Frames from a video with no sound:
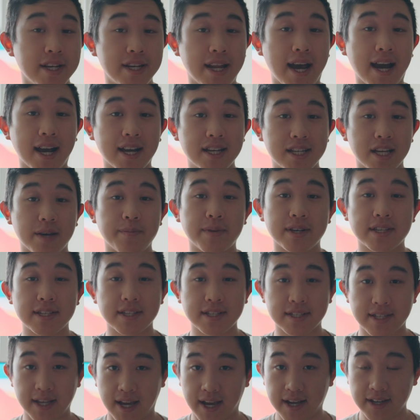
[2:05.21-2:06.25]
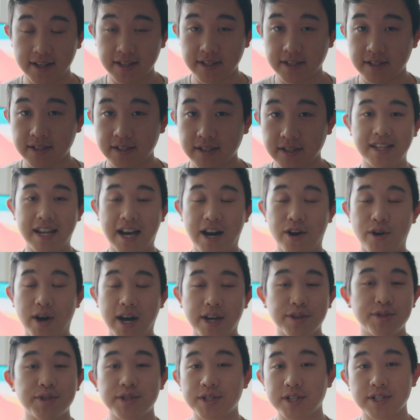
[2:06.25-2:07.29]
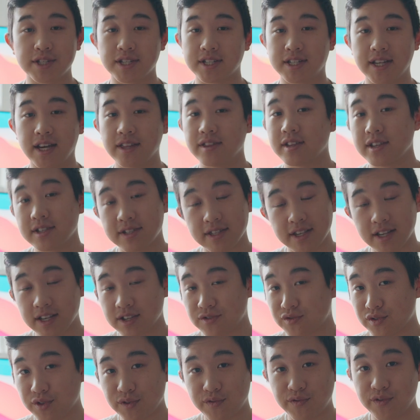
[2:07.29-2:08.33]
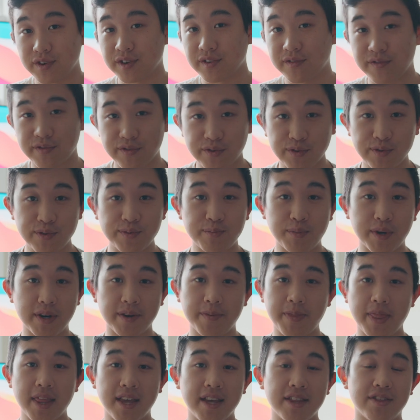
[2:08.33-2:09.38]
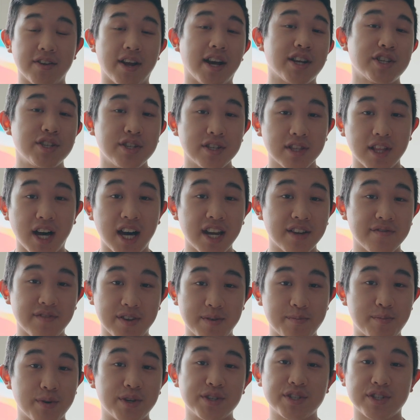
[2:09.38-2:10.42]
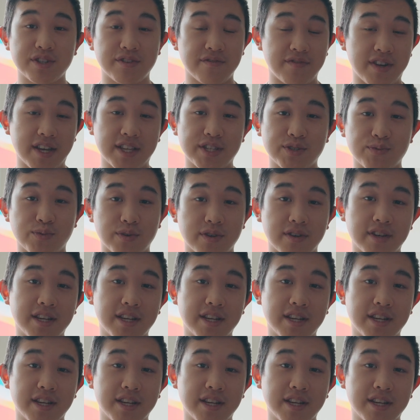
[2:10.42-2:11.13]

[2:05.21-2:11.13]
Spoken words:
an academic society. Now, I used to just attend these things for the free food, but there are actually a lot of in-person events where